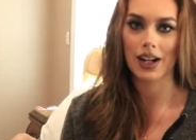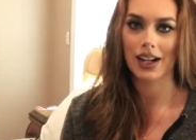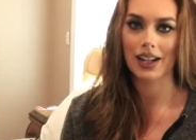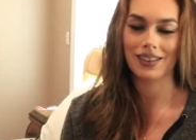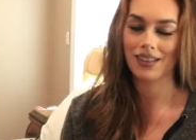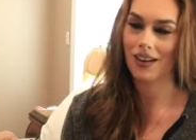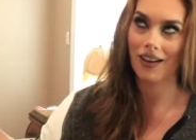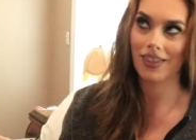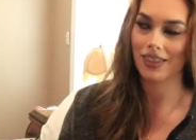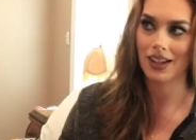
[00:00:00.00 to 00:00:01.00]
I did
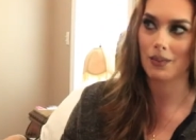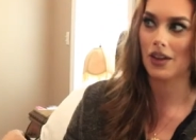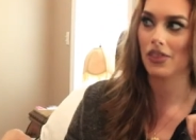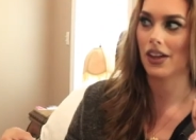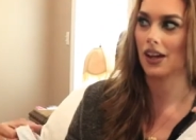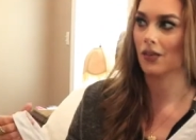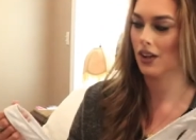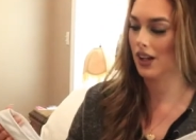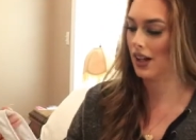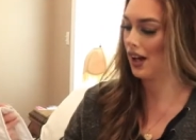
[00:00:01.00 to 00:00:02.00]
not think about that when